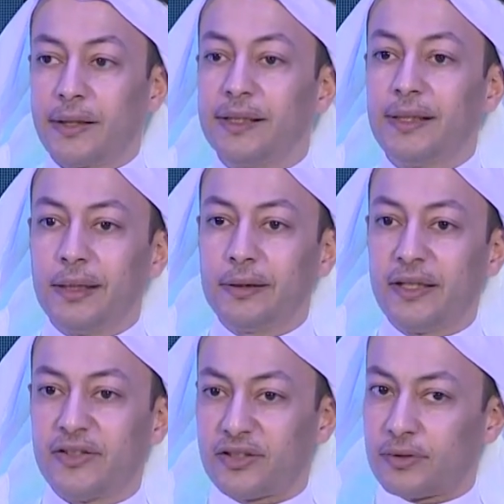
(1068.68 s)

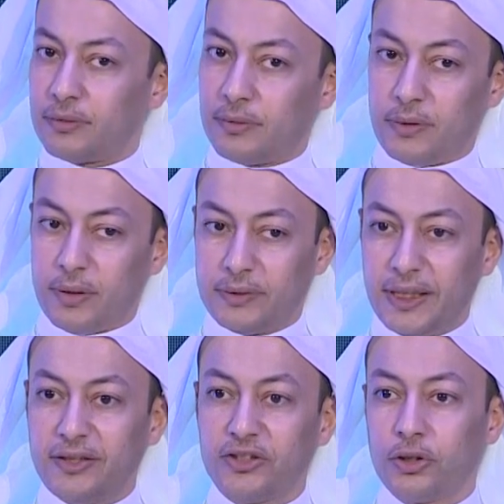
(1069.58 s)
regardless
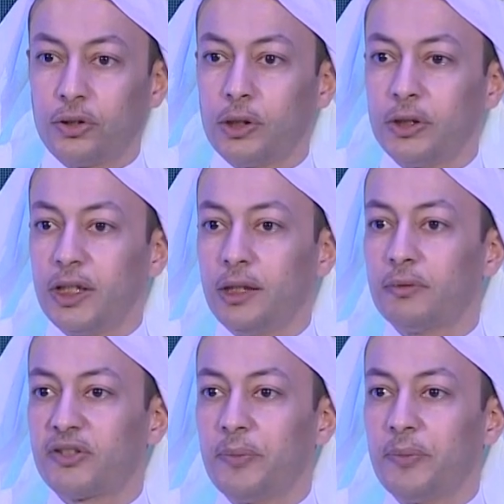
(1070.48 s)
data security,